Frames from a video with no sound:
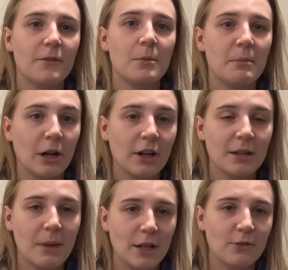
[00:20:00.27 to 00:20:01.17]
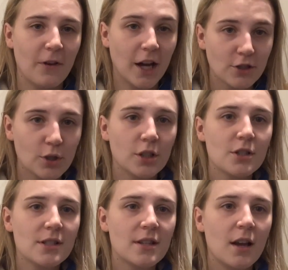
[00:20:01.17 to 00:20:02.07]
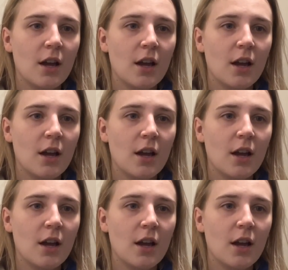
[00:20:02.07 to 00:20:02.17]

from American manufacturers